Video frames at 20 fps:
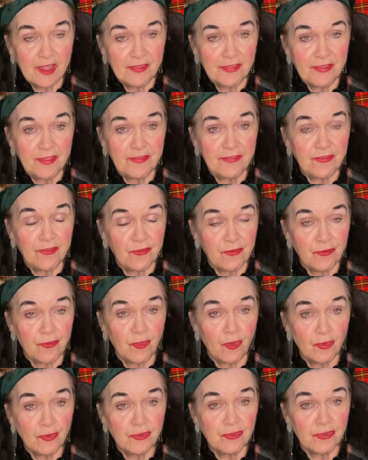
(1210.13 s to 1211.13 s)
this is
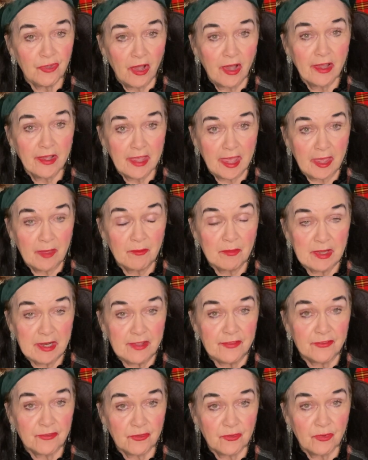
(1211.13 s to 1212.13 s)
so shocking, but
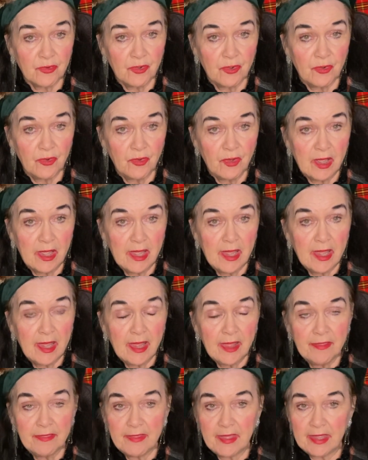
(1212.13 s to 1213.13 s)
it's true.
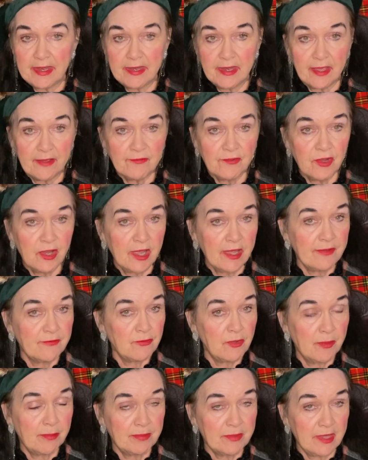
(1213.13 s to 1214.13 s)
They never have
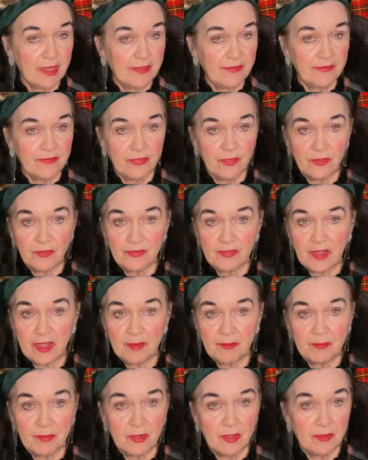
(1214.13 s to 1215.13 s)
replaced those
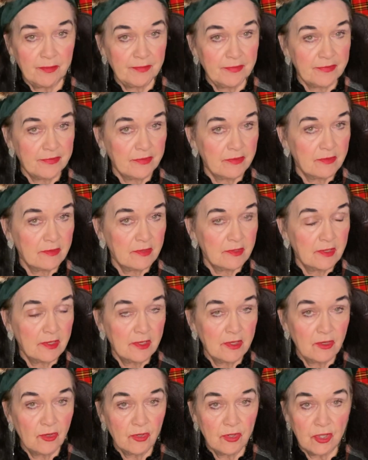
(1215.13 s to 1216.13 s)
light bulbs
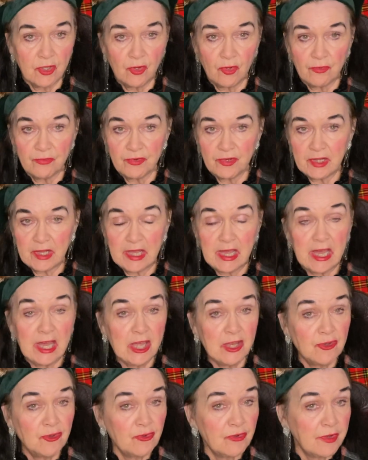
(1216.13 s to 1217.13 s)
in over
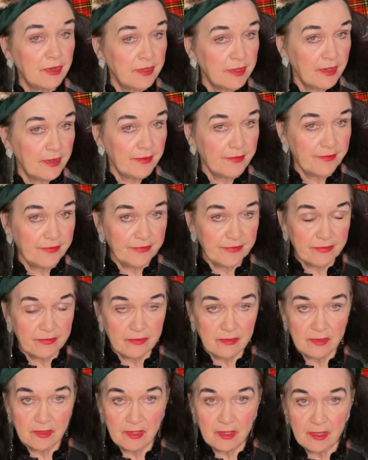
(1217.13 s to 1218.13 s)
100 years.
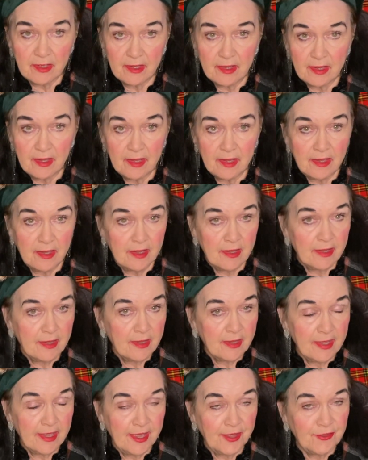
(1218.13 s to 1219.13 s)

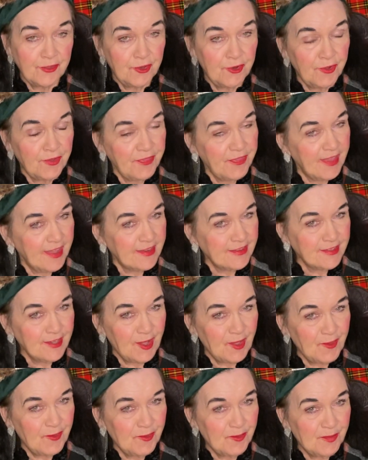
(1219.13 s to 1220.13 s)
And you know what that
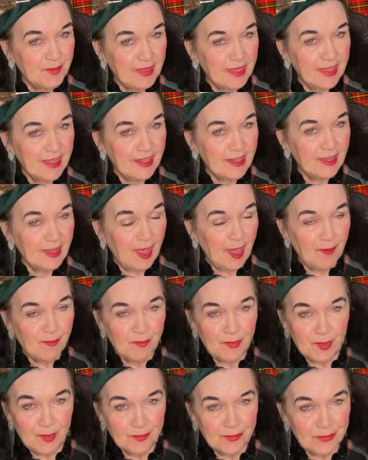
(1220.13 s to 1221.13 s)
tells me? Light
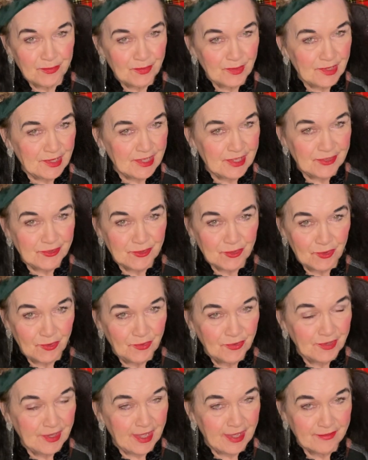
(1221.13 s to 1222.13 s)
bulbs really
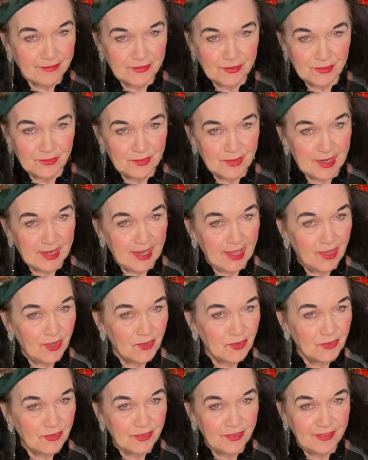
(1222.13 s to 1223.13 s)
don't have to run
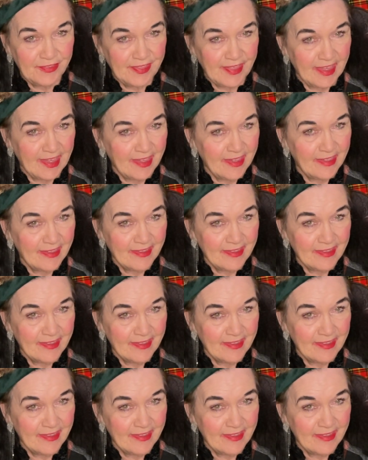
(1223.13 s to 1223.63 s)
out, do they?